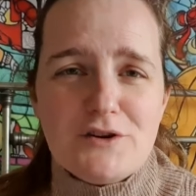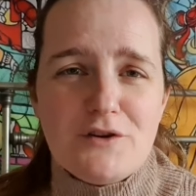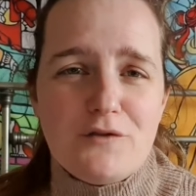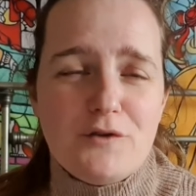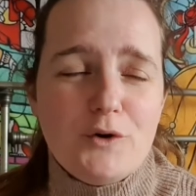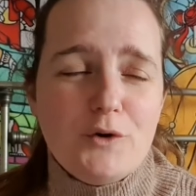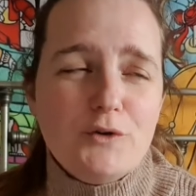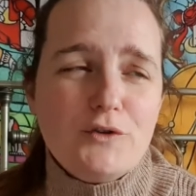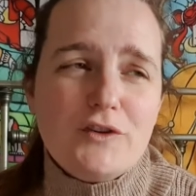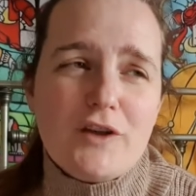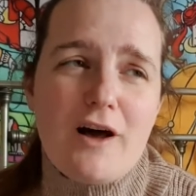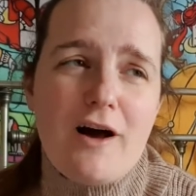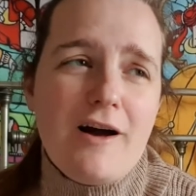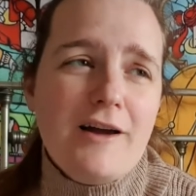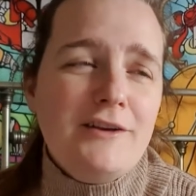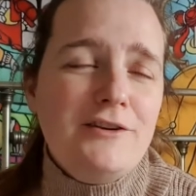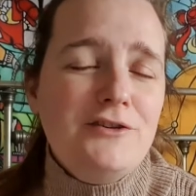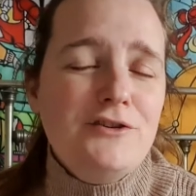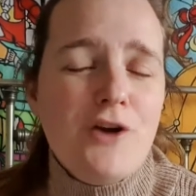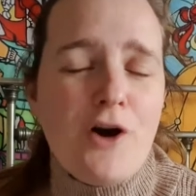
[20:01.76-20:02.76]
novels.
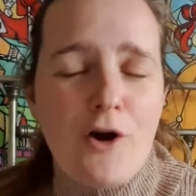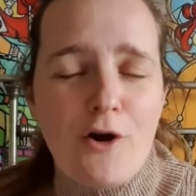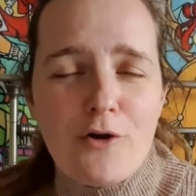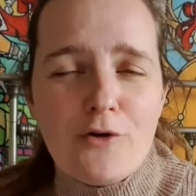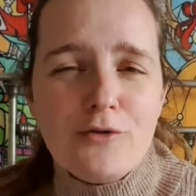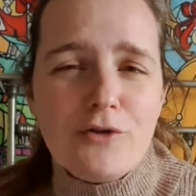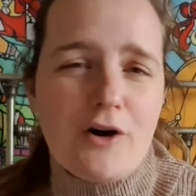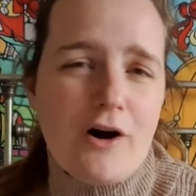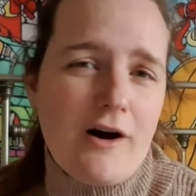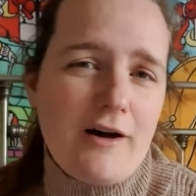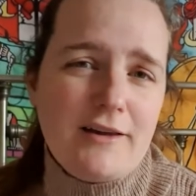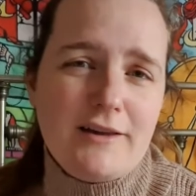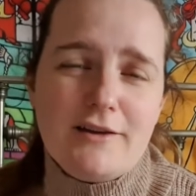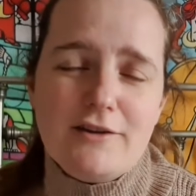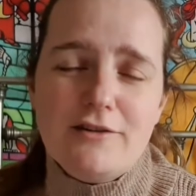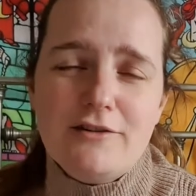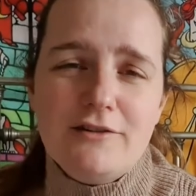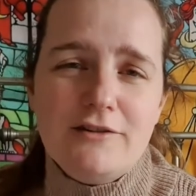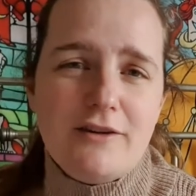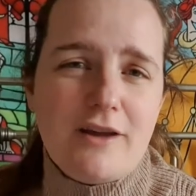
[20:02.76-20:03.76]
I know that I
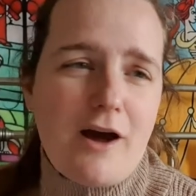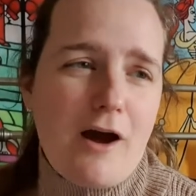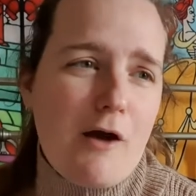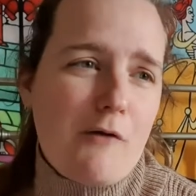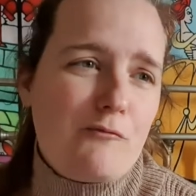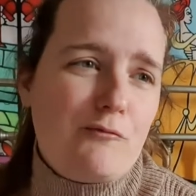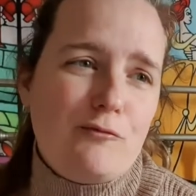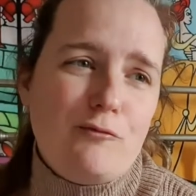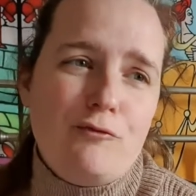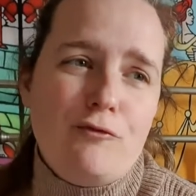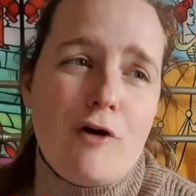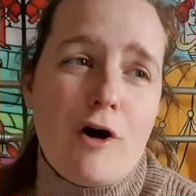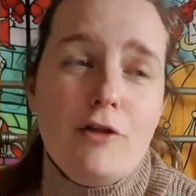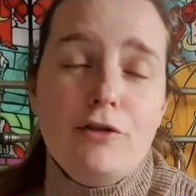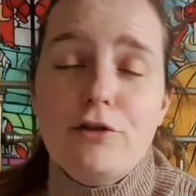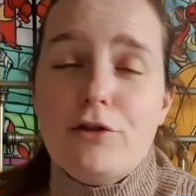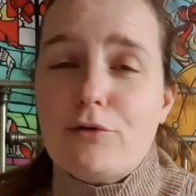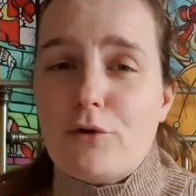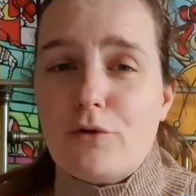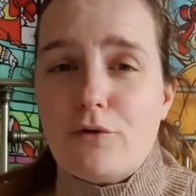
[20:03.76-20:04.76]
can
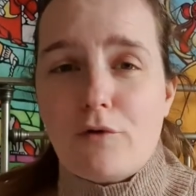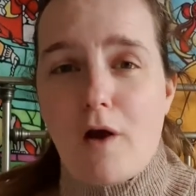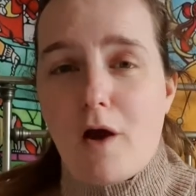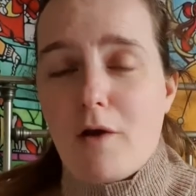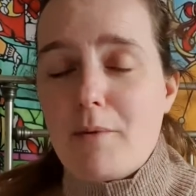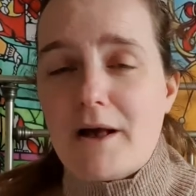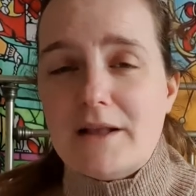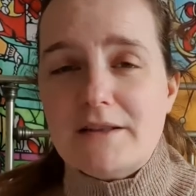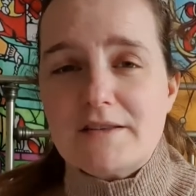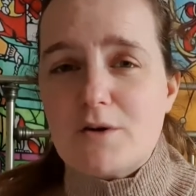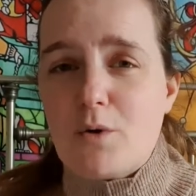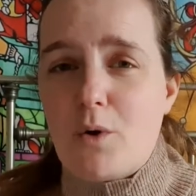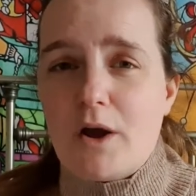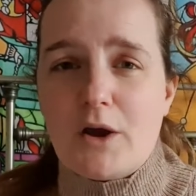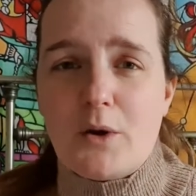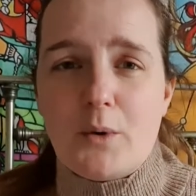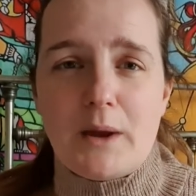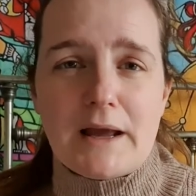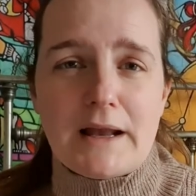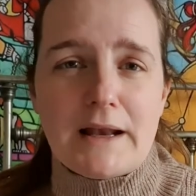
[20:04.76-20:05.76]
run through romance
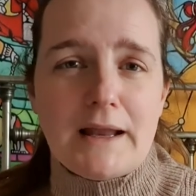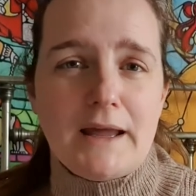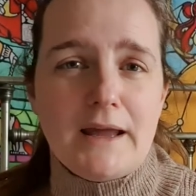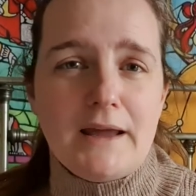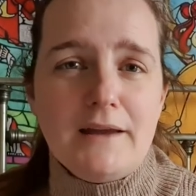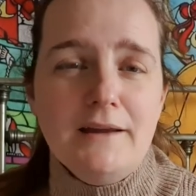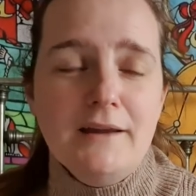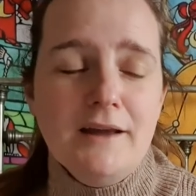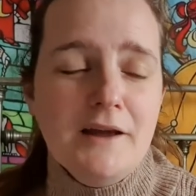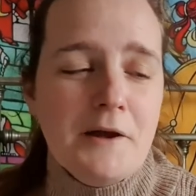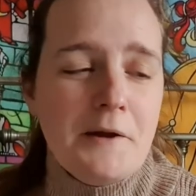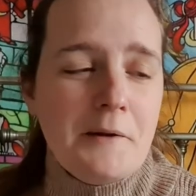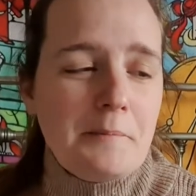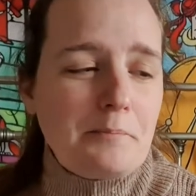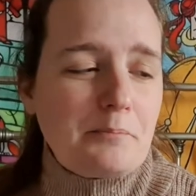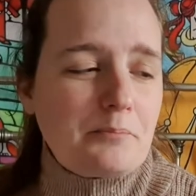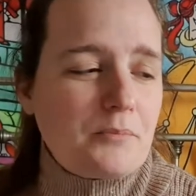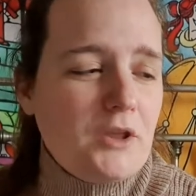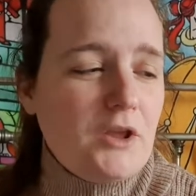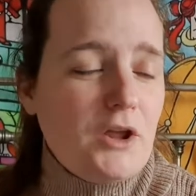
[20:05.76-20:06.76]
quite quickly.
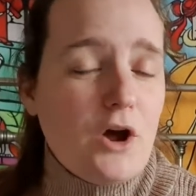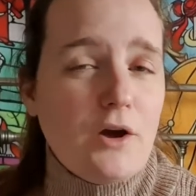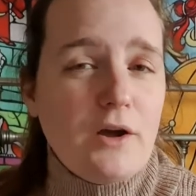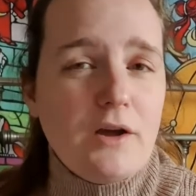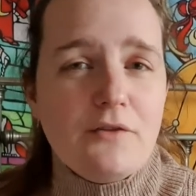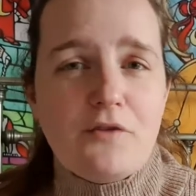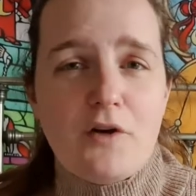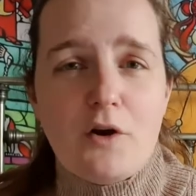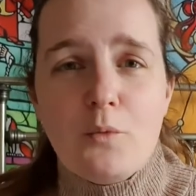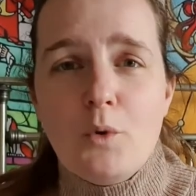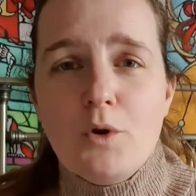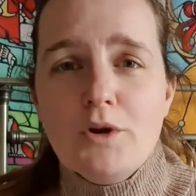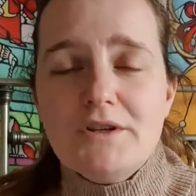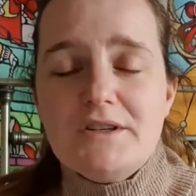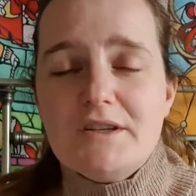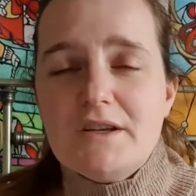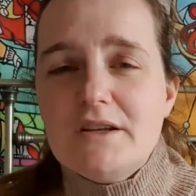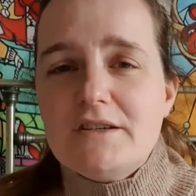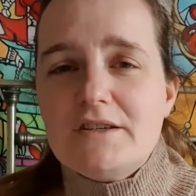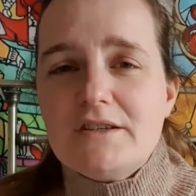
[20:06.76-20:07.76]
Yeah, if I
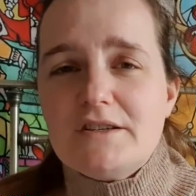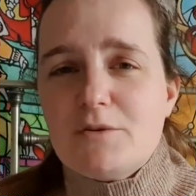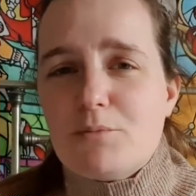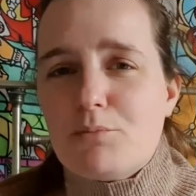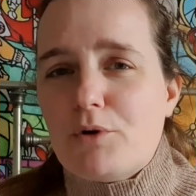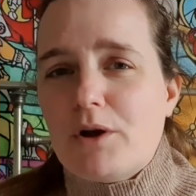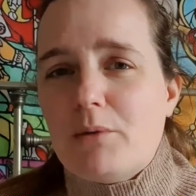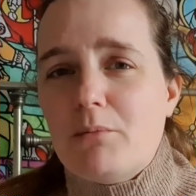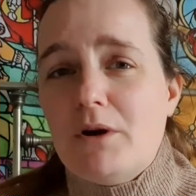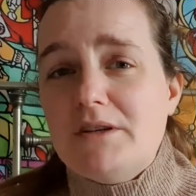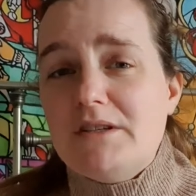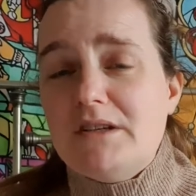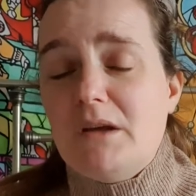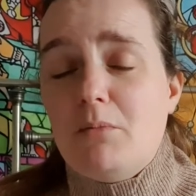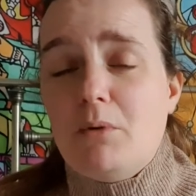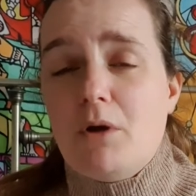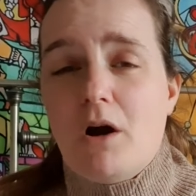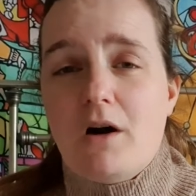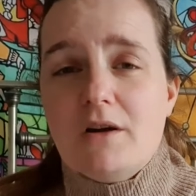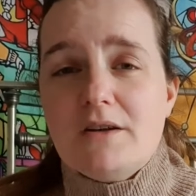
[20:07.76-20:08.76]
wanted to bring my
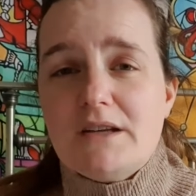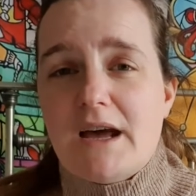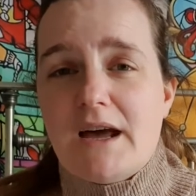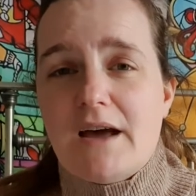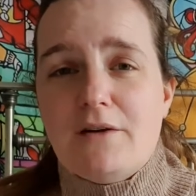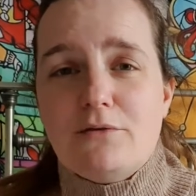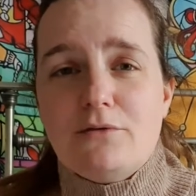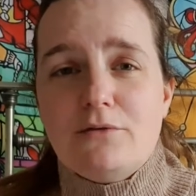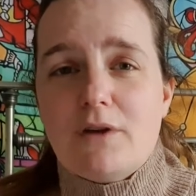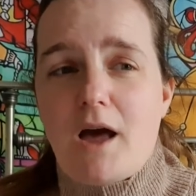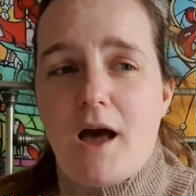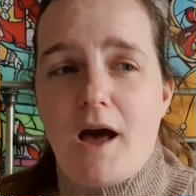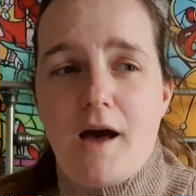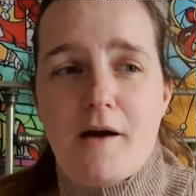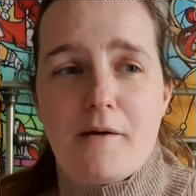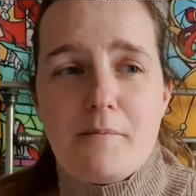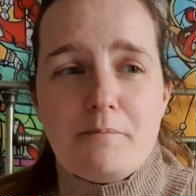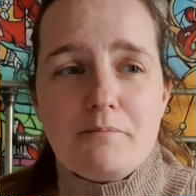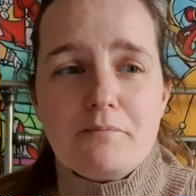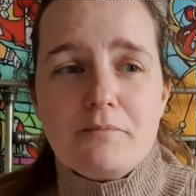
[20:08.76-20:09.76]
TBR down
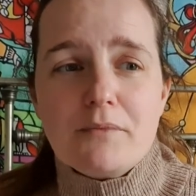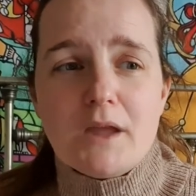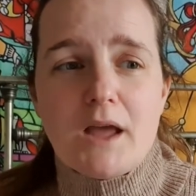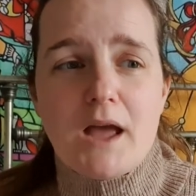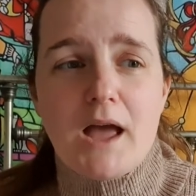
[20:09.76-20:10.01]
um,